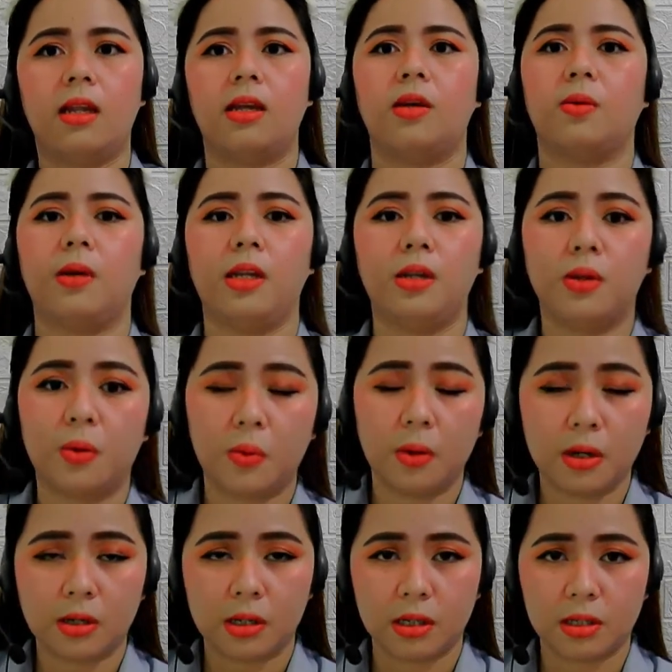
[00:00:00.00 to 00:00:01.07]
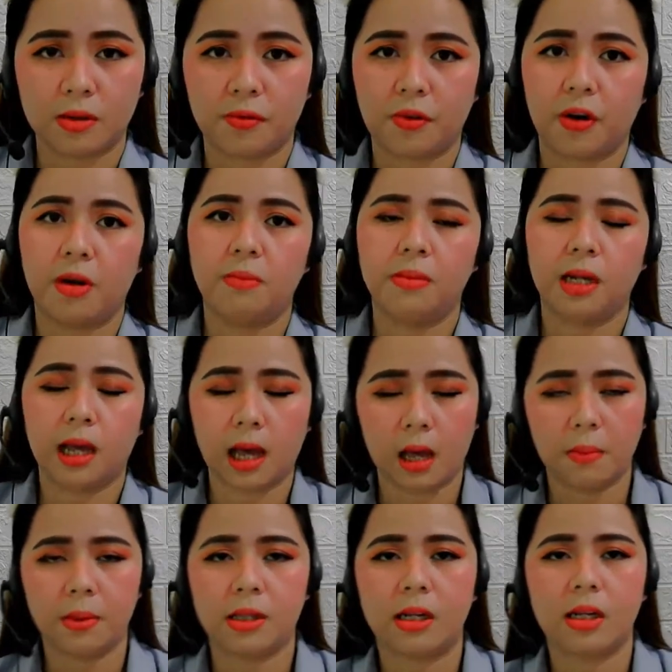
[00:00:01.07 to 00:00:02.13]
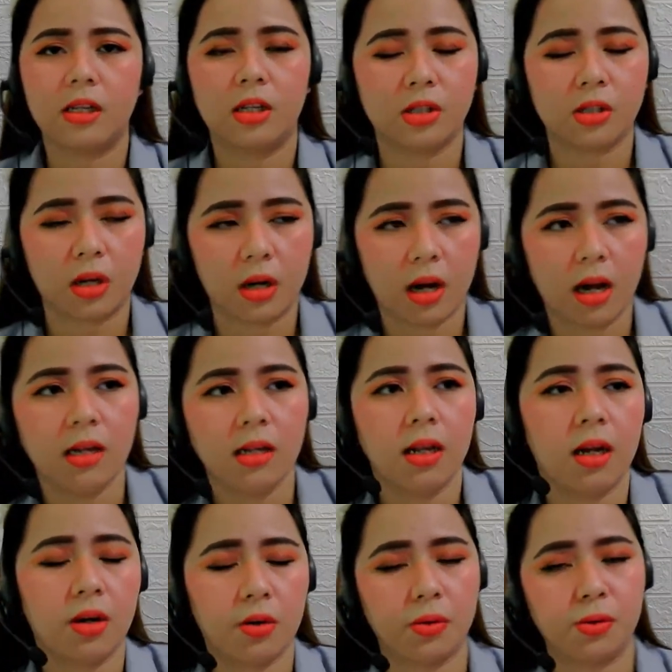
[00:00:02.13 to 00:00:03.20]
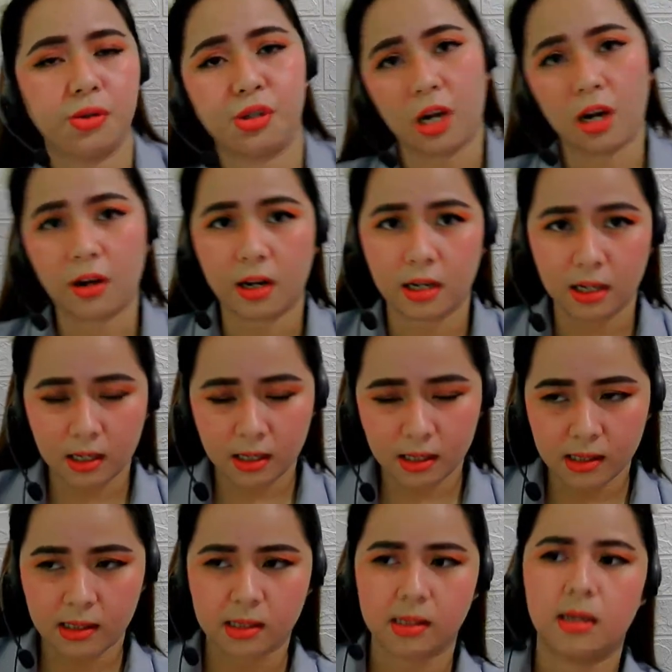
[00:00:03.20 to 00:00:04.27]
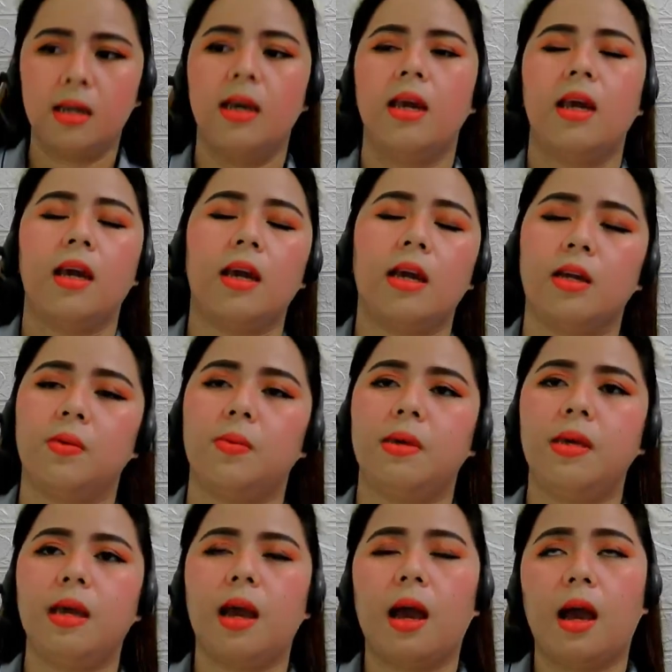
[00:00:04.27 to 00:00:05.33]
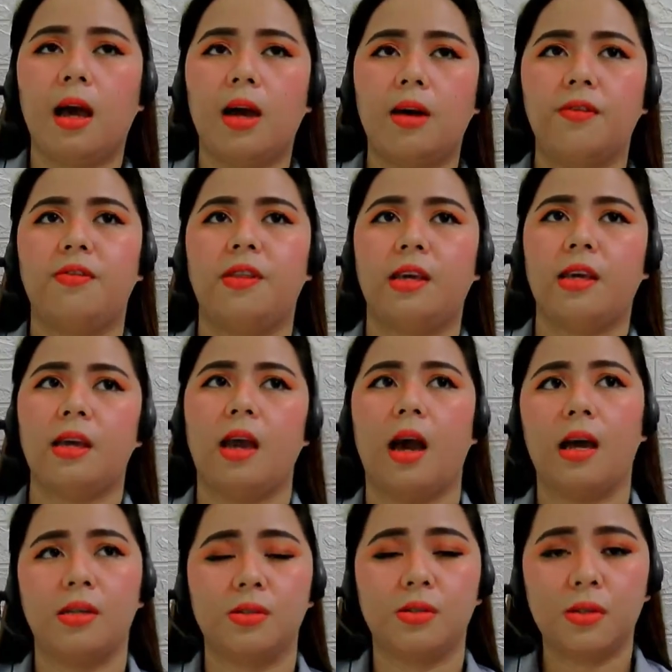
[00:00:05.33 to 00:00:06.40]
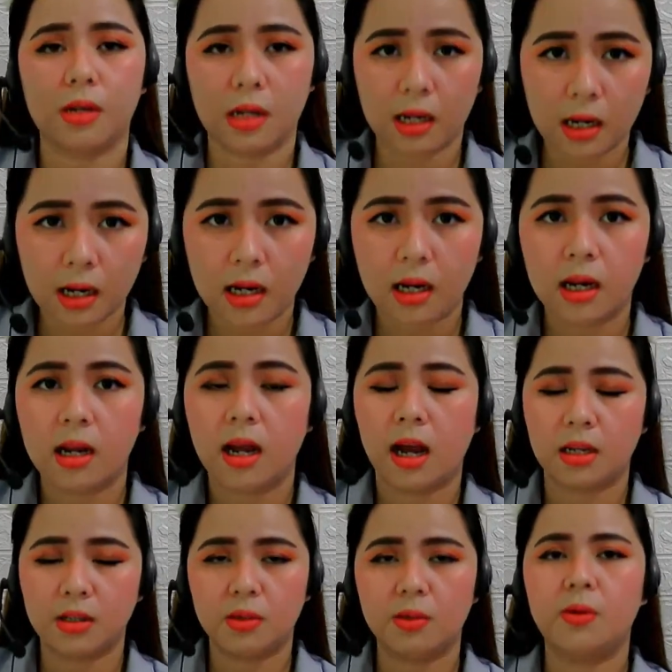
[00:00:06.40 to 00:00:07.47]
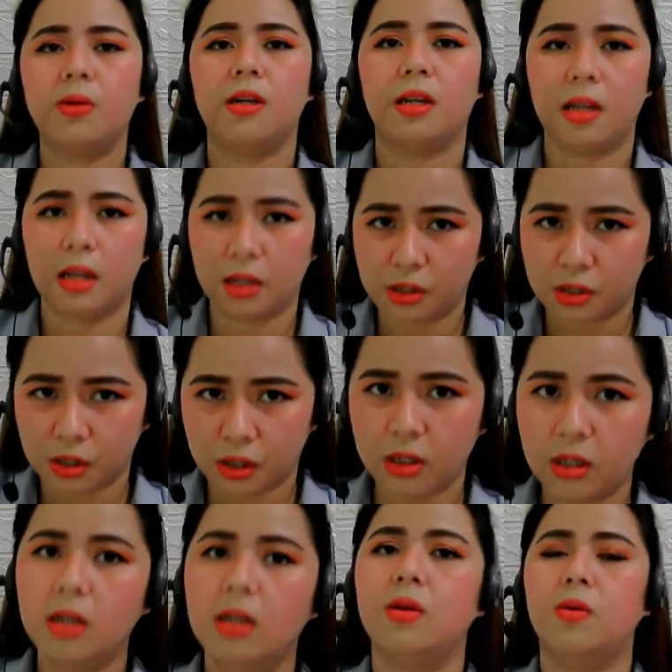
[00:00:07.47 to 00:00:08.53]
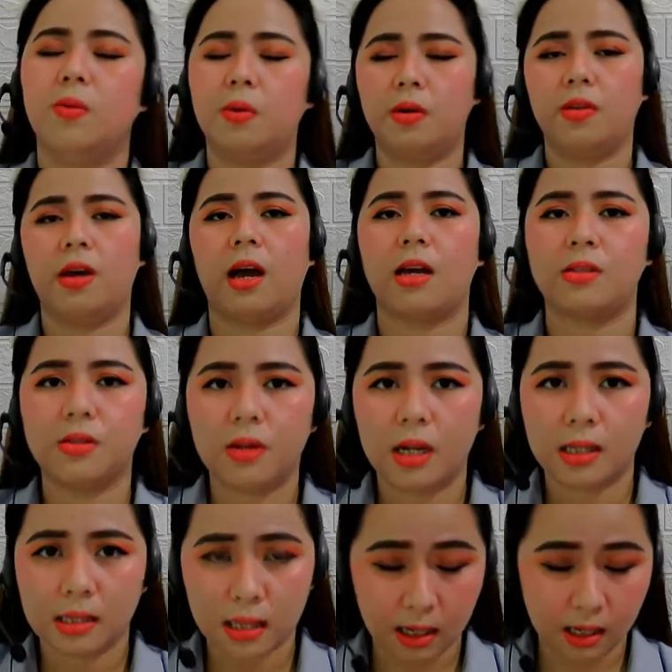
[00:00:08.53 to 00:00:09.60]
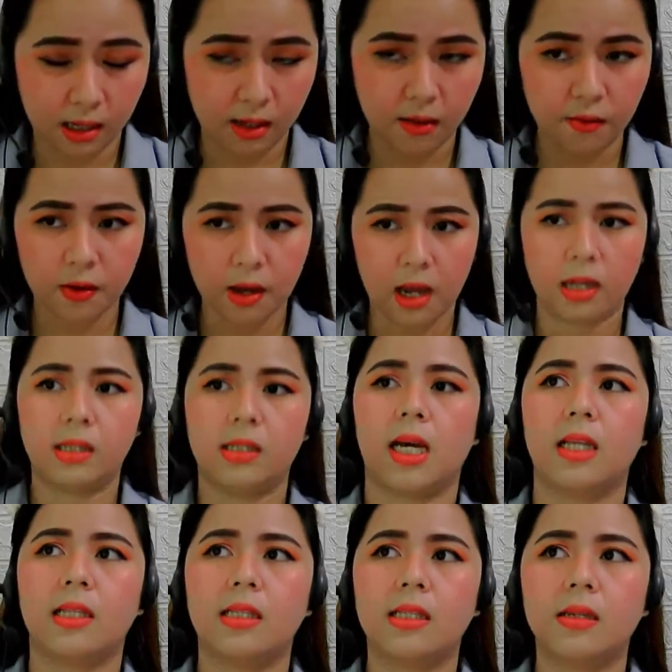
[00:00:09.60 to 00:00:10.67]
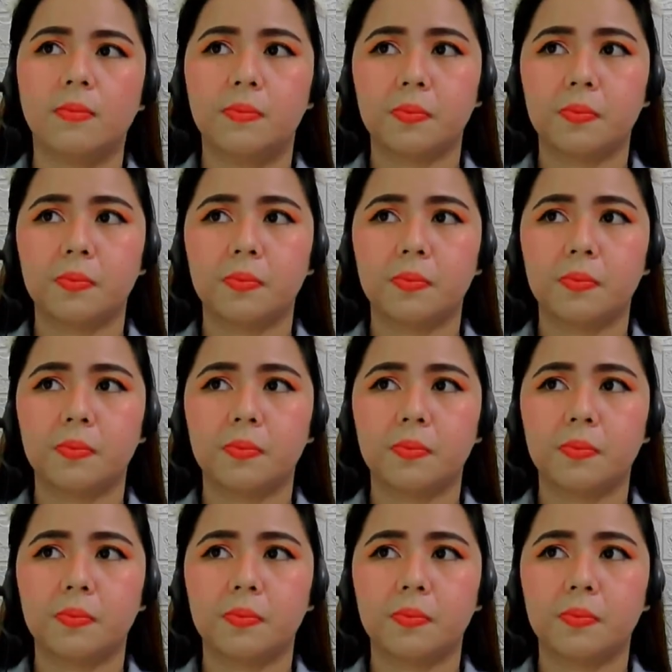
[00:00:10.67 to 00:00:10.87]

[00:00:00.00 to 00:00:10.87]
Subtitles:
the queen dowager is from the capital, the Sharan. They're called Sharanese. And we have the Azure nation, where the Azurites live, and that's